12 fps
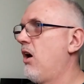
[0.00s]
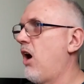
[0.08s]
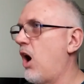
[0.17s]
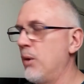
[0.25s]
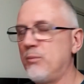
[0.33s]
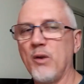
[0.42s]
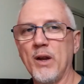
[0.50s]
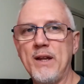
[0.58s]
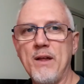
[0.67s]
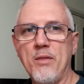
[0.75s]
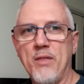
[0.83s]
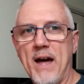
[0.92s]

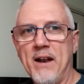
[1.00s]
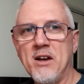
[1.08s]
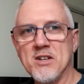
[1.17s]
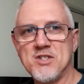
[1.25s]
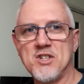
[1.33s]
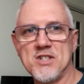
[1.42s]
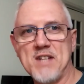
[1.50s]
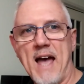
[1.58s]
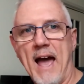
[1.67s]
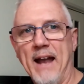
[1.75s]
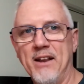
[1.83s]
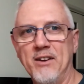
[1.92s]
hopefully that has just
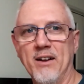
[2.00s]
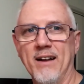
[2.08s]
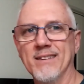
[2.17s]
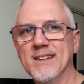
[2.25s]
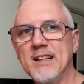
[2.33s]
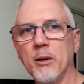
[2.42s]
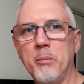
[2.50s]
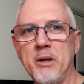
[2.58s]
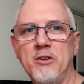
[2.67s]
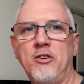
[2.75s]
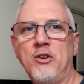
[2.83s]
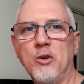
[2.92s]
added a little
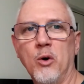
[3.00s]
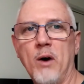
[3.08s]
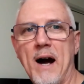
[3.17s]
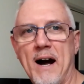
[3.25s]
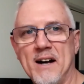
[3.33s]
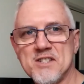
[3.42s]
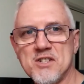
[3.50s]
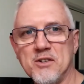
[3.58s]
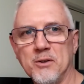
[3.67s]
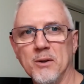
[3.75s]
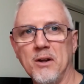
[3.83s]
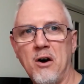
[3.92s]
bit to your
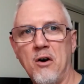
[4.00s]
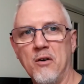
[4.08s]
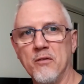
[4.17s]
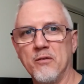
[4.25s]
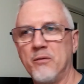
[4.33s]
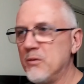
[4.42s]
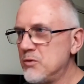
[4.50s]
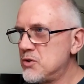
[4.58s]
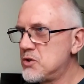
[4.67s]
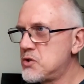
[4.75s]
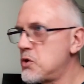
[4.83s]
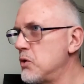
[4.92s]
arsenal of
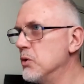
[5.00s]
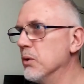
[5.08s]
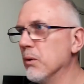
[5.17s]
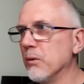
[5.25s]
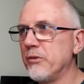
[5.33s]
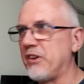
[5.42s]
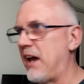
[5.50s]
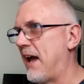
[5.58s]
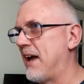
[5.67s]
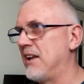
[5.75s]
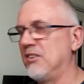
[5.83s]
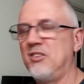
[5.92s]
tools
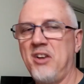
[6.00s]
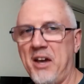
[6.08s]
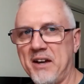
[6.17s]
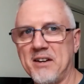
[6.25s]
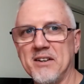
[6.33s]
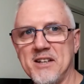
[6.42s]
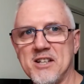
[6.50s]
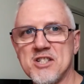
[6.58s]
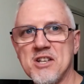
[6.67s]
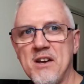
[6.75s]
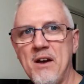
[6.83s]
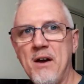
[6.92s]
and
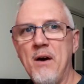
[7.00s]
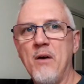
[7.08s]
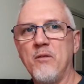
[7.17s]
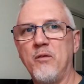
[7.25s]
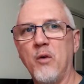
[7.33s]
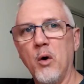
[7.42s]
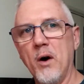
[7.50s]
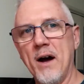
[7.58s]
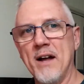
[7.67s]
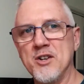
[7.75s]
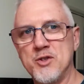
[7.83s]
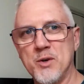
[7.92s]
techniques for
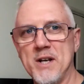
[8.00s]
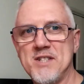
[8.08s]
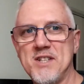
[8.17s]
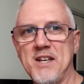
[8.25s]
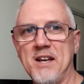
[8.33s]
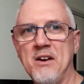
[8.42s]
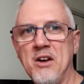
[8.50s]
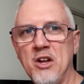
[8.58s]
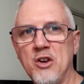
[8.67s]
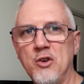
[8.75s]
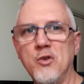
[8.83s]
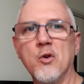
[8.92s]
addressing
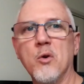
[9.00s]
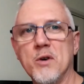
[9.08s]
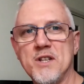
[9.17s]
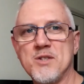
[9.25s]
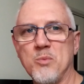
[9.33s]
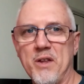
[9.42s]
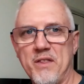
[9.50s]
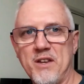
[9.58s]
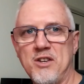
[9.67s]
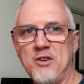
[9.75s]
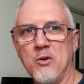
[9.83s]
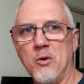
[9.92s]
noise
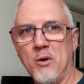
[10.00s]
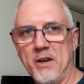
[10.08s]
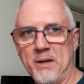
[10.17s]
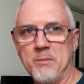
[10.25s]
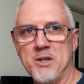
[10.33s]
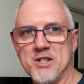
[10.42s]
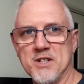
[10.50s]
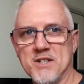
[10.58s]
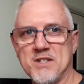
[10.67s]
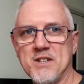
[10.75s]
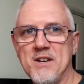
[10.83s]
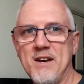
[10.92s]
within your
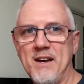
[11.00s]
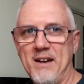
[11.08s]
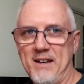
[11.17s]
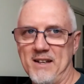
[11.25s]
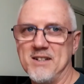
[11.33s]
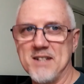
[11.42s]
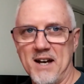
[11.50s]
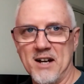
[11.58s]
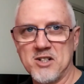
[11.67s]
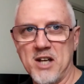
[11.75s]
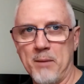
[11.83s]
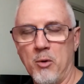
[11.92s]
images in
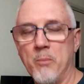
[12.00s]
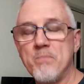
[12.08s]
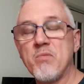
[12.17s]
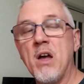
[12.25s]
Darktable.